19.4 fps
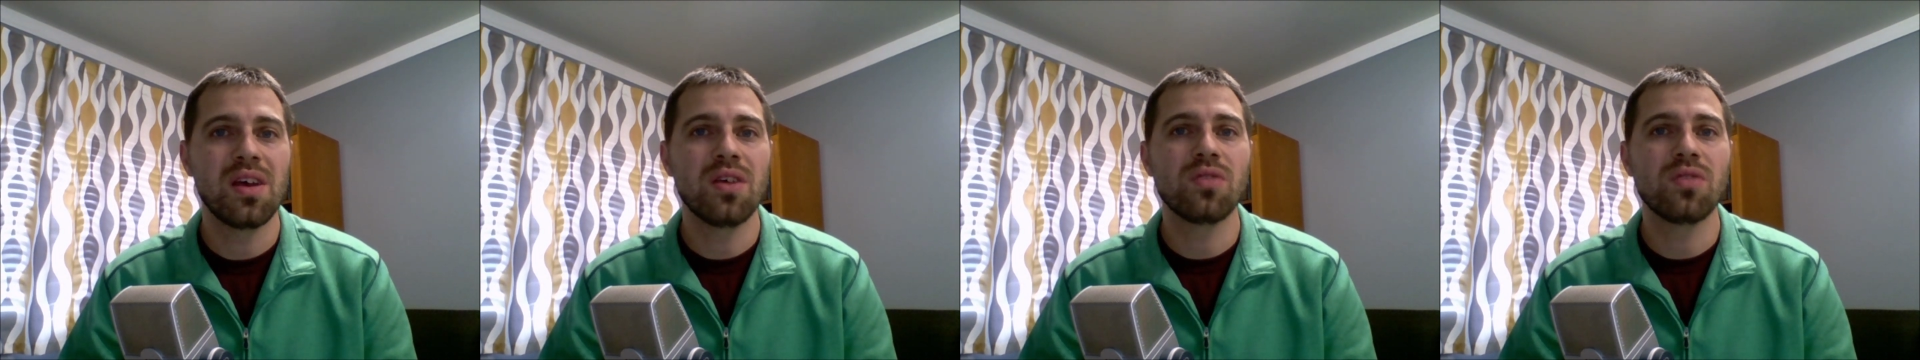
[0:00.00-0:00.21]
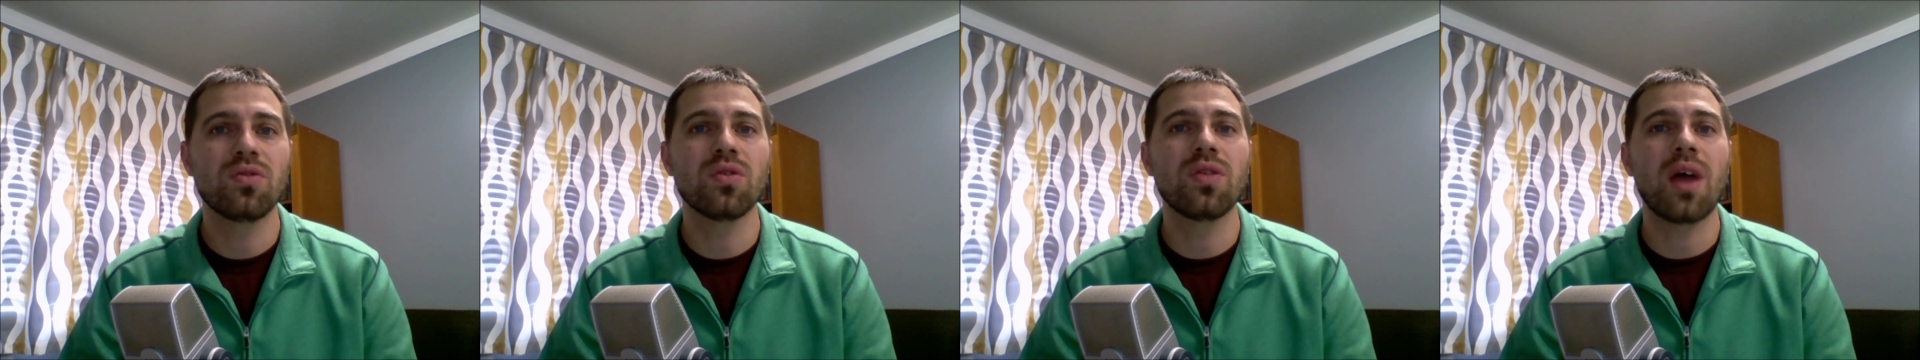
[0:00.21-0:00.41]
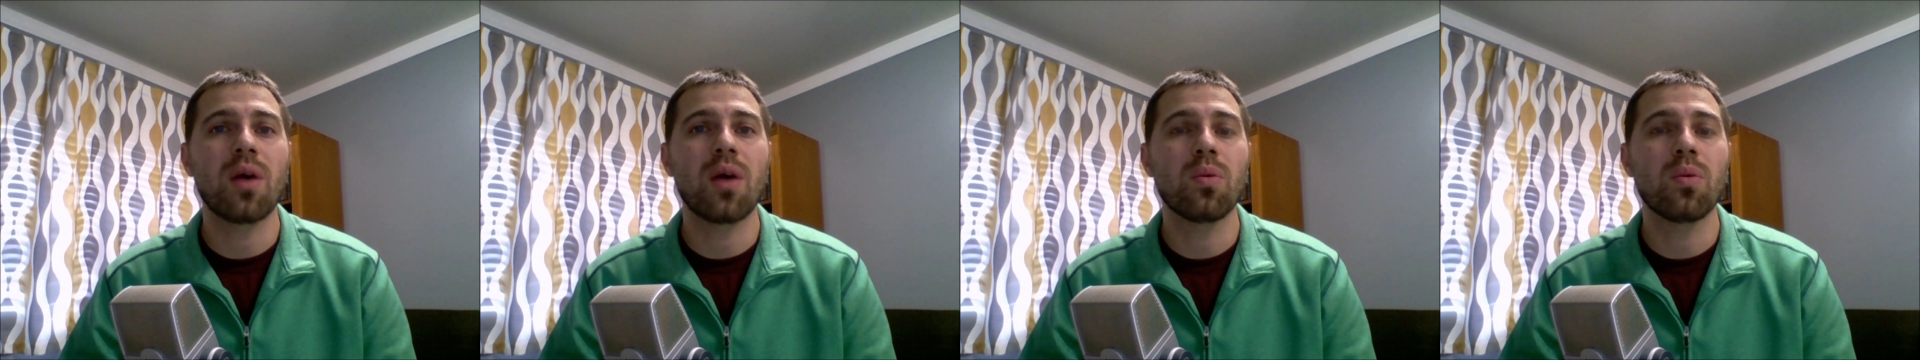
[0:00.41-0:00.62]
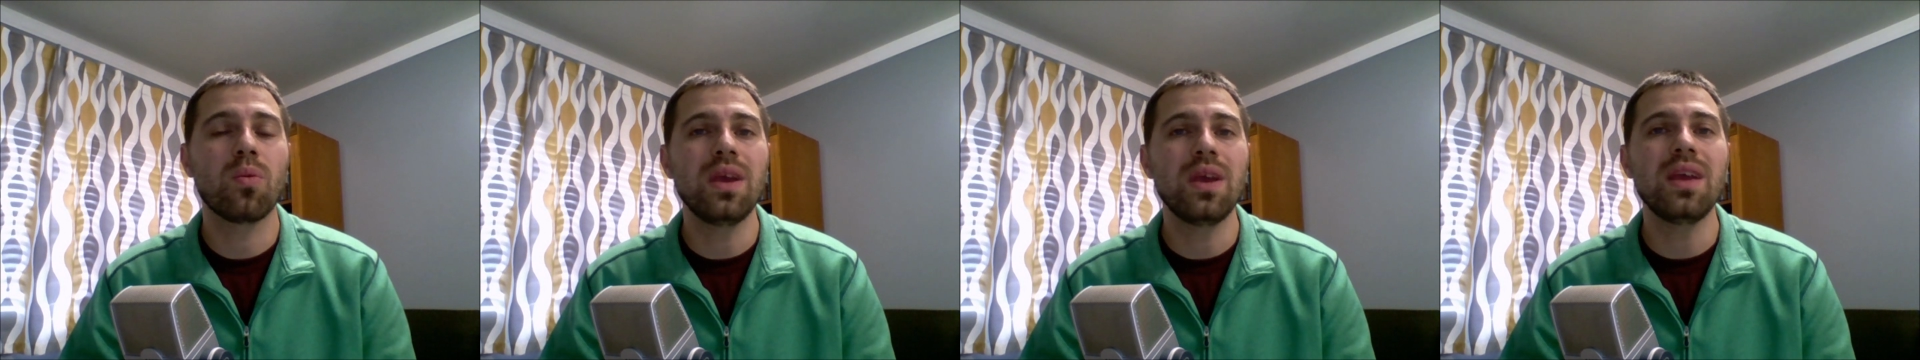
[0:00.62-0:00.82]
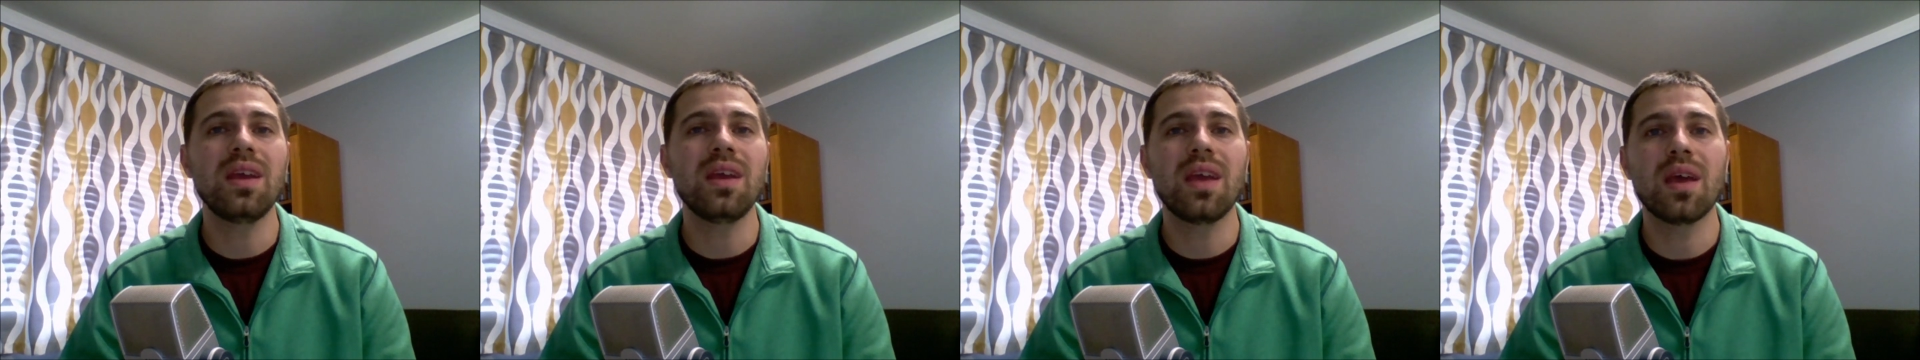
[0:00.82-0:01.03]
so that
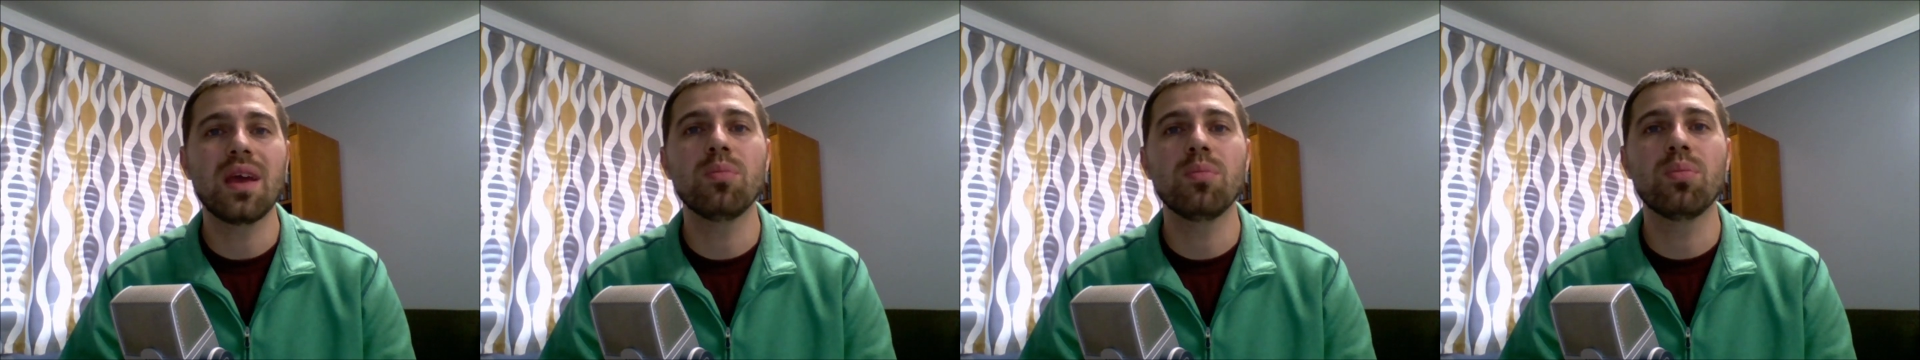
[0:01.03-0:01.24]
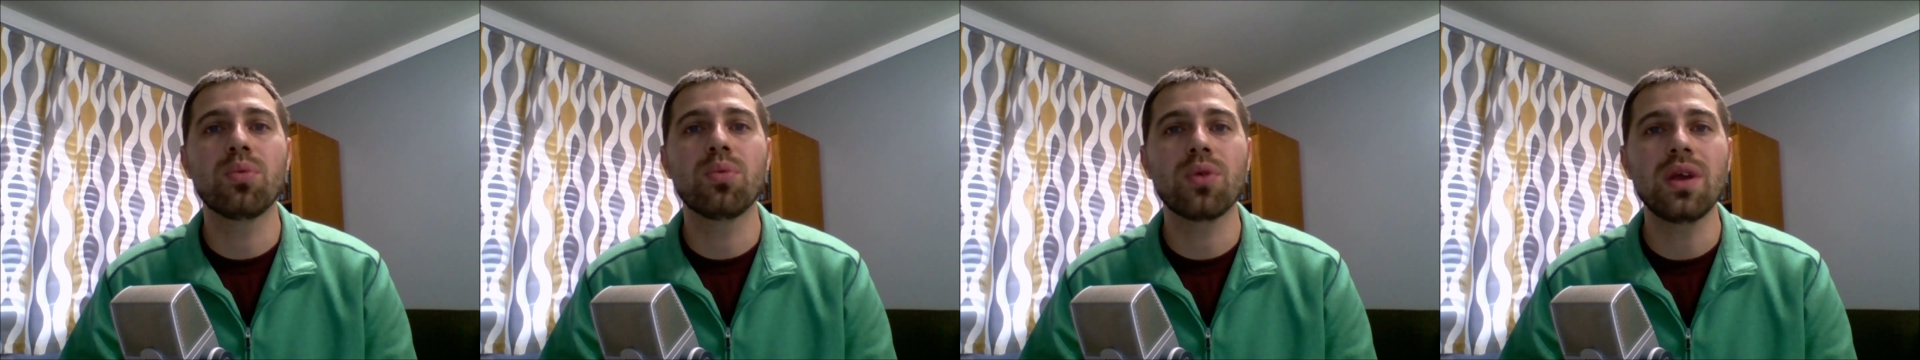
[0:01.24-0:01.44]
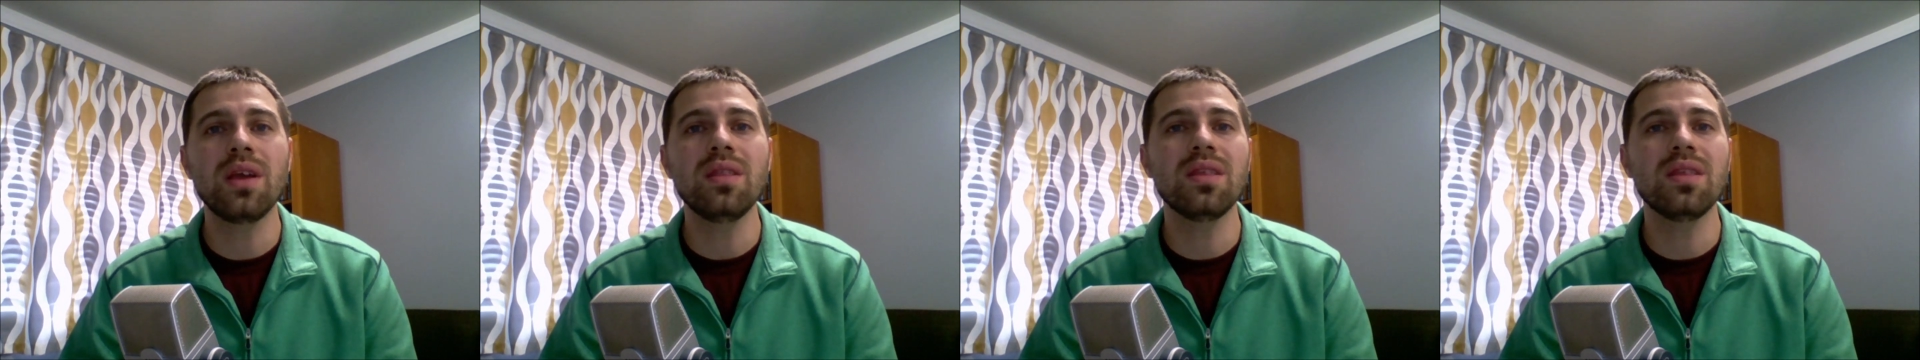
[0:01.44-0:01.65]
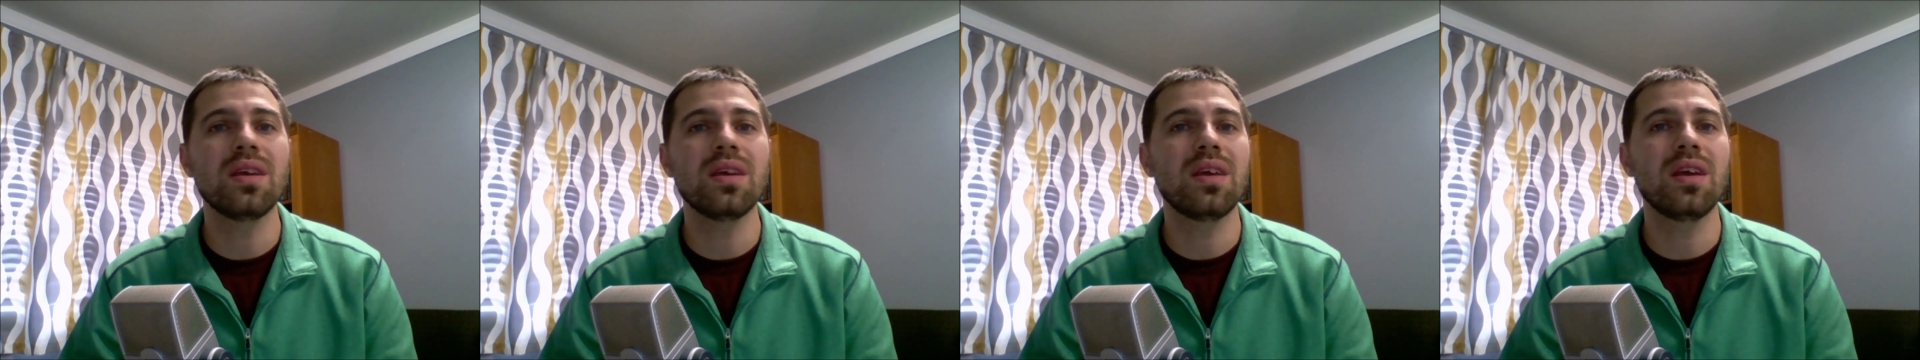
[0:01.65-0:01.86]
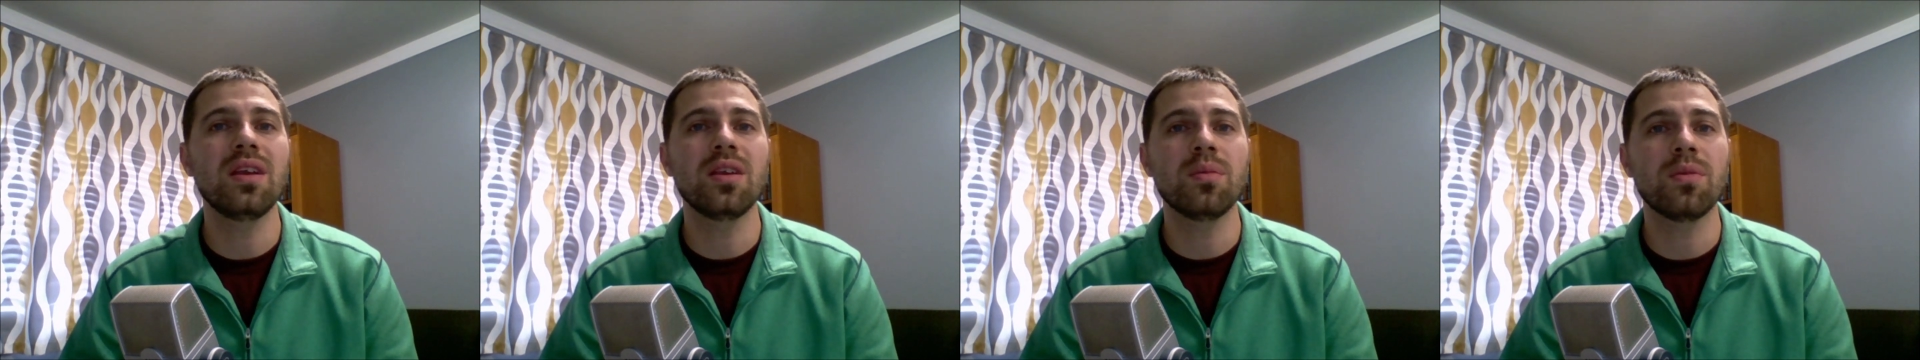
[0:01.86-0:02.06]
we can bring the
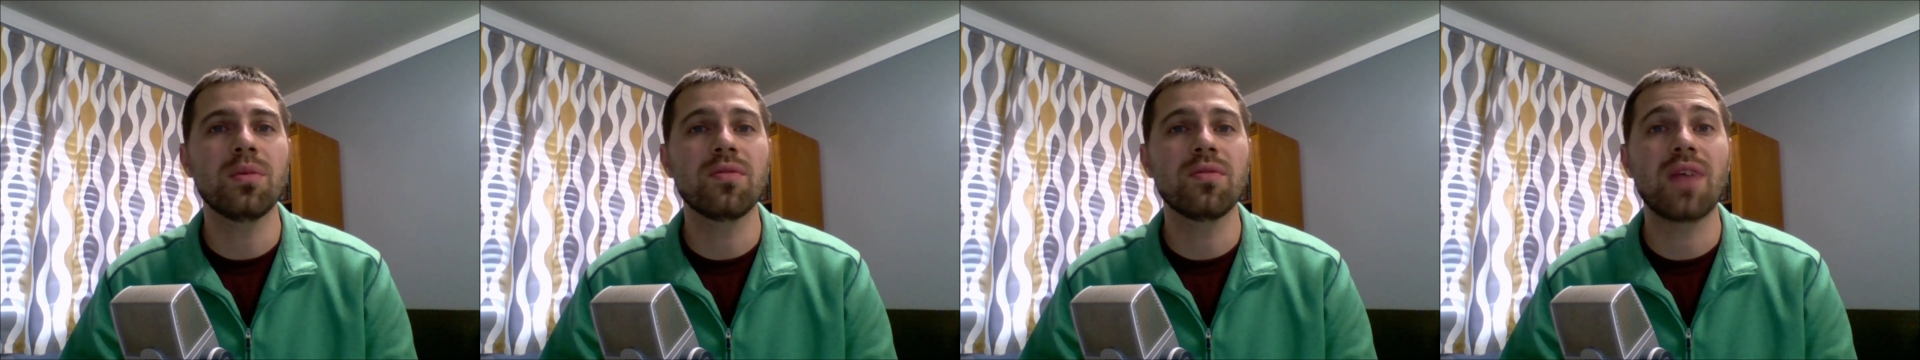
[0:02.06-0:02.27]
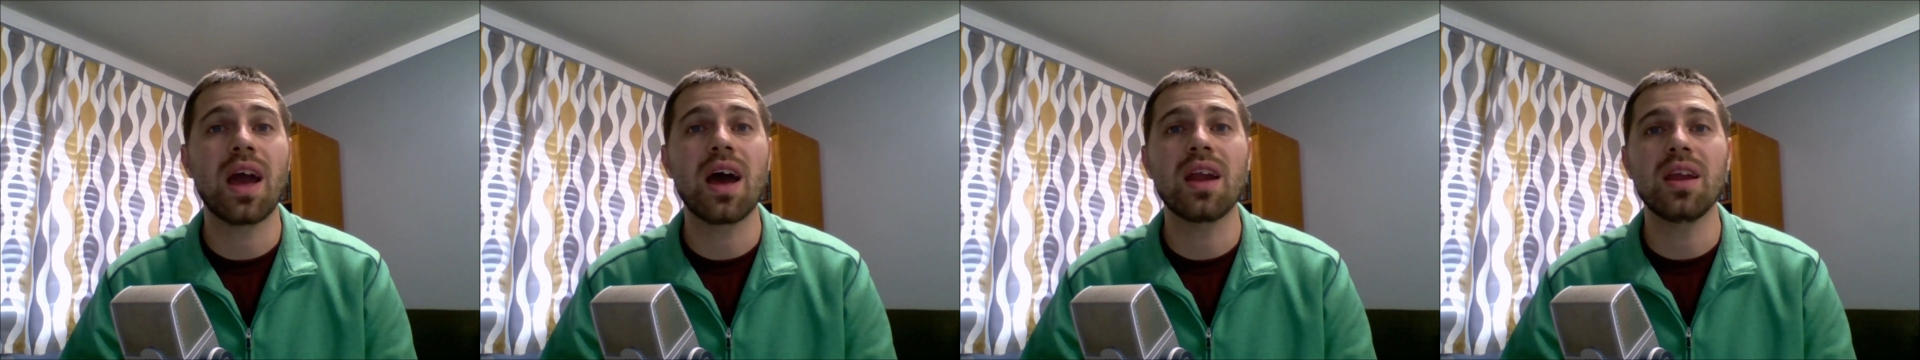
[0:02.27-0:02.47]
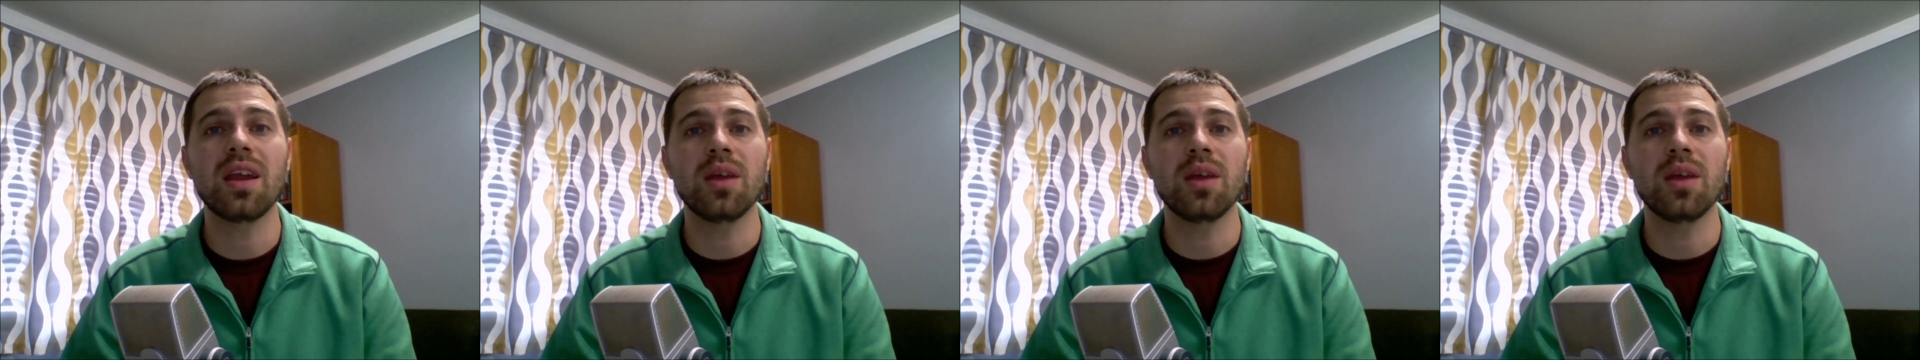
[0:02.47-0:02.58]
kingdom of God